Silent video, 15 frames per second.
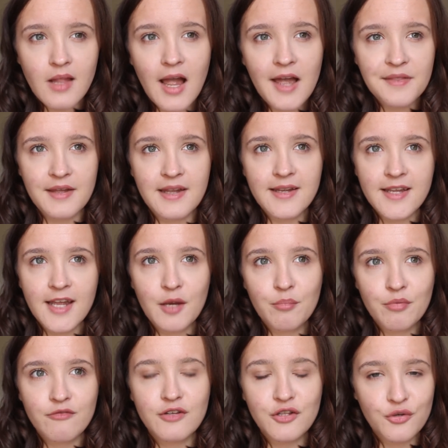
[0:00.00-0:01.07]
I think it would
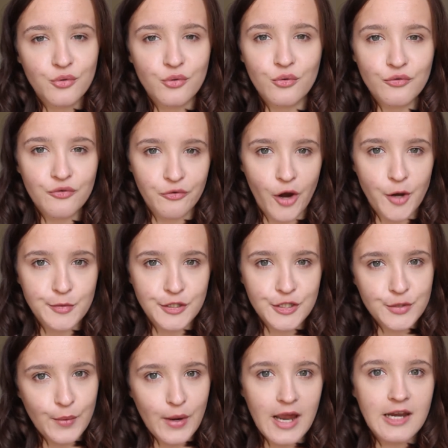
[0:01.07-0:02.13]
be really cool for Roman
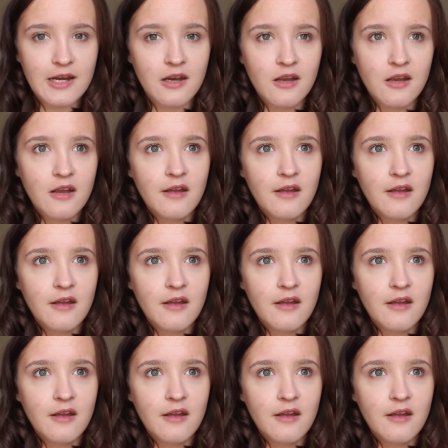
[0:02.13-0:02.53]
to win